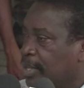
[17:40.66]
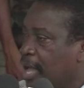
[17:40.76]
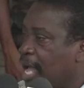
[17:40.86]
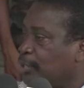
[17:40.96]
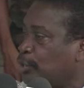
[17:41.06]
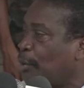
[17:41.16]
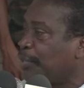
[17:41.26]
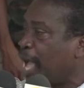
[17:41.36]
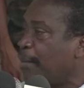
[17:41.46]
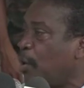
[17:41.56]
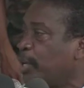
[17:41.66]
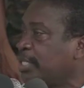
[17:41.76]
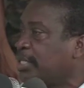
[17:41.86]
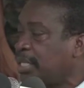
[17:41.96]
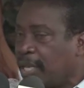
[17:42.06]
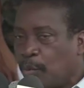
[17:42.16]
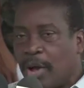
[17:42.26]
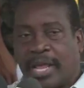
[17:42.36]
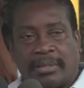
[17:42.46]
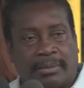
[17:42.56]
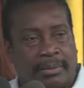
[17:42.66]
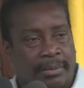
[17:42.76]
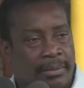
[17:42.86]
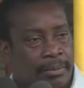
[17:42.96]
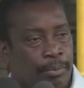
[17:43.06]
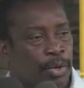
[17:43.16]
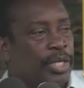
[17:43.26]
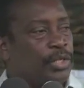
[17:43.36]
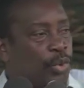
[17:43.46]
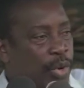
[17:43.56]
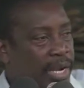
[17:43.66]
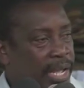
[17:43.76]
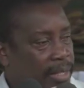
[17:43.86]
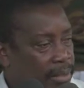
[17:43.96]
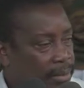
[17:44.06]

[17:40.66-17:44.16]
And sometimes I will see one put the stone there.